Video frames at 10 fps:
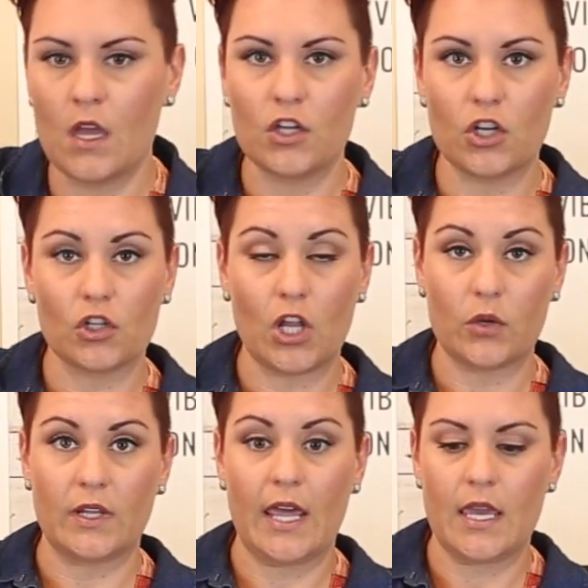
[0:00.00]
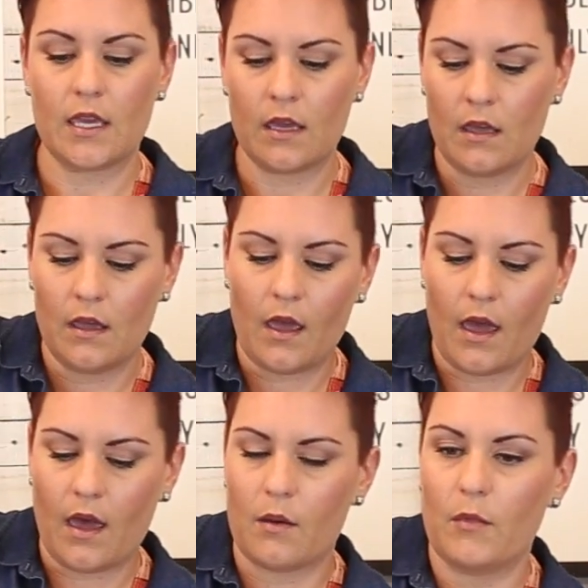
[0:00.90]
your load leg.
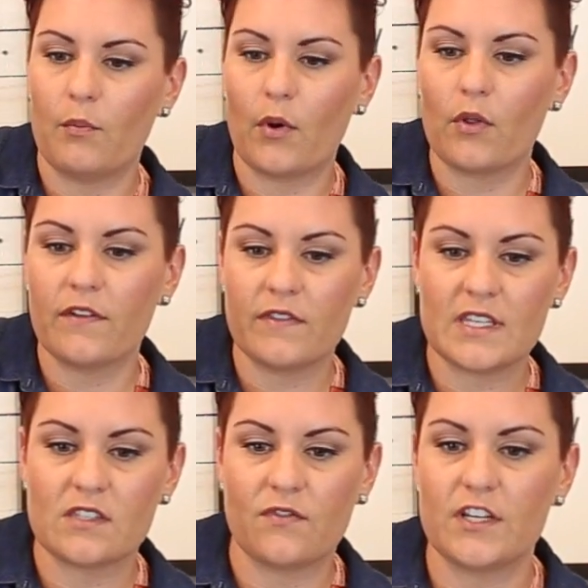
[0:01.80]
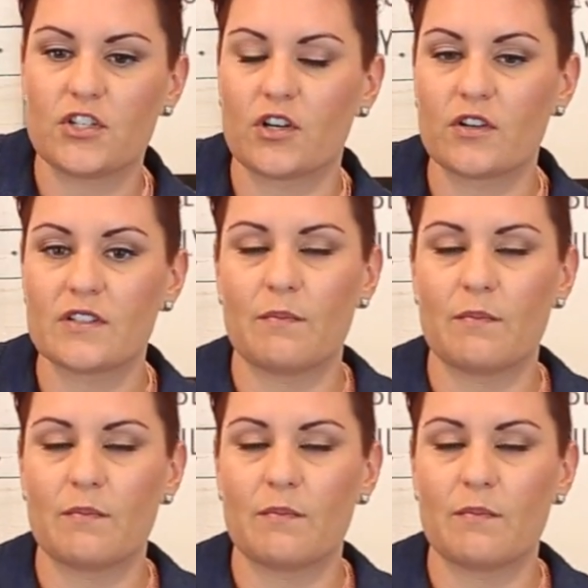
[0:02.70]
Both of these features